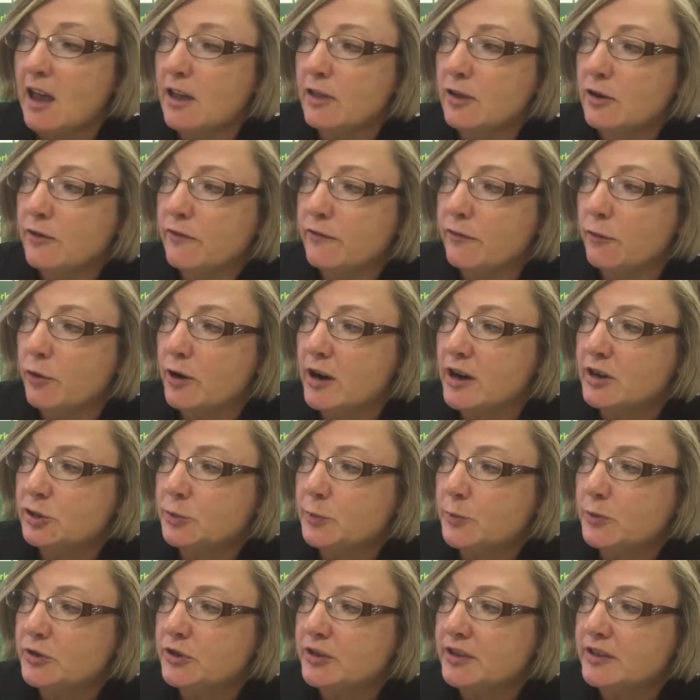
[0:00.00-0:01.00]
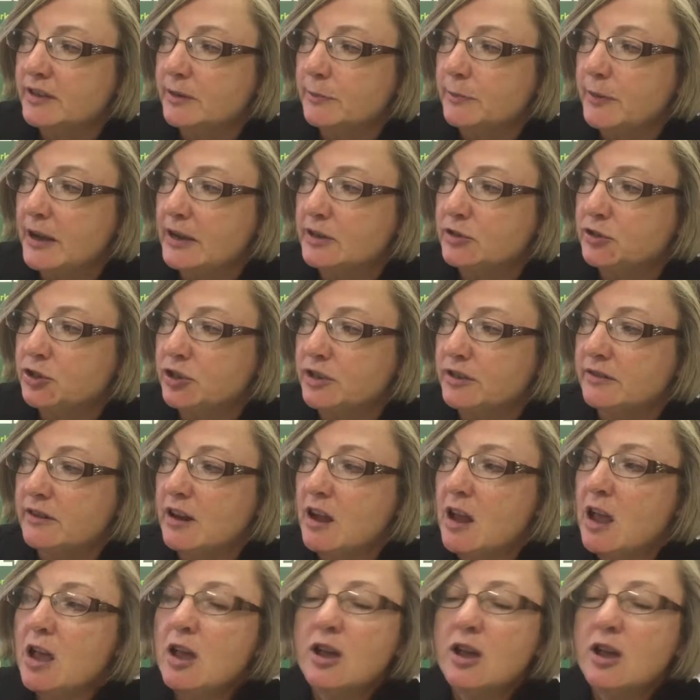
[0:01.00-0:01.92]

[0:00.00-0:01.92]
other 4-H participation.